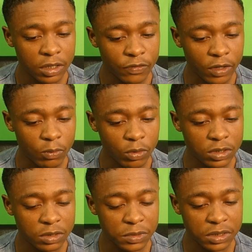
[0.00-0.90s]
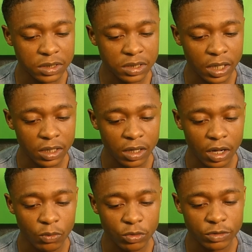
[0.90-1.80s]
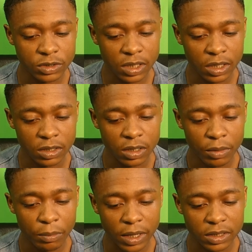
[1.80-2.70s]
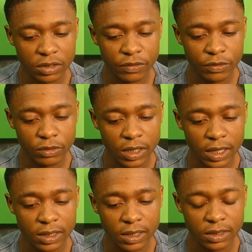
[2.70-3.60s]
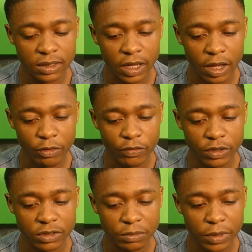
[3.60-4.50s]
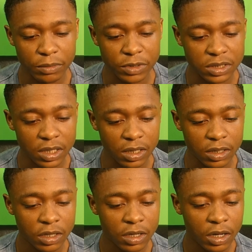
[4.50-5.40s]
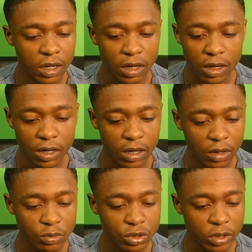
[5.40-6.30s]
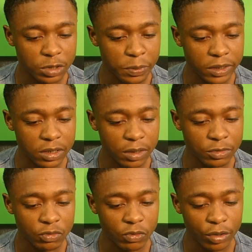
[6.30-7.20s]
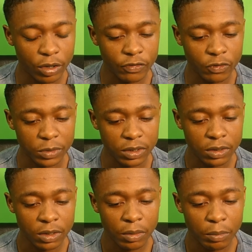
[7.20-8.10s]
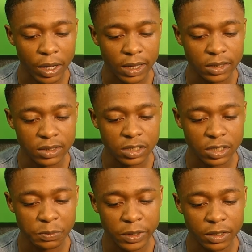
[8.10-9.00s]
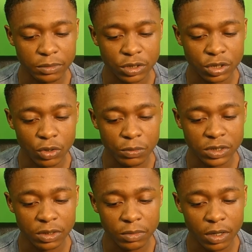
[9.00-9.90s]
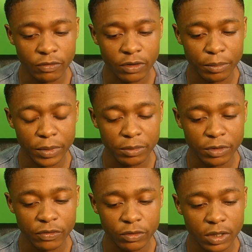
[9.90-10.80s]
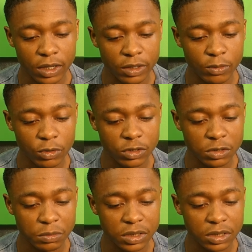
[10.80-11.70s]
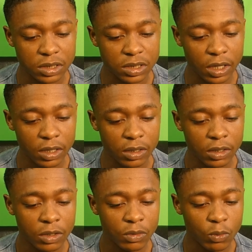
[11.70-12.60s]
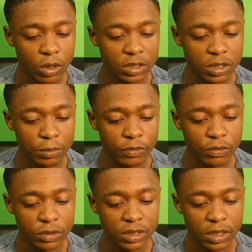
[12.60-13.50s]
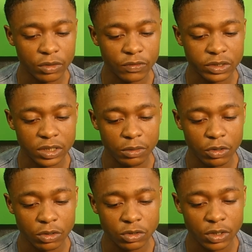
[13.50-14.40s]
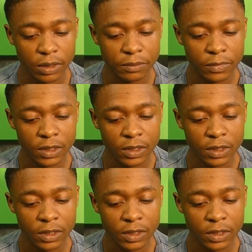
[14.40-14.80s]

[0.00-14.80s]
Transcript: if they wanted me to stay, I would have stayed. But I didn't feel like they did everything to make me stay. I was not expecting them to run after me, but at least expect them to show me some love and make me feel like they wanted me to stay 1 year before the end of the same contract.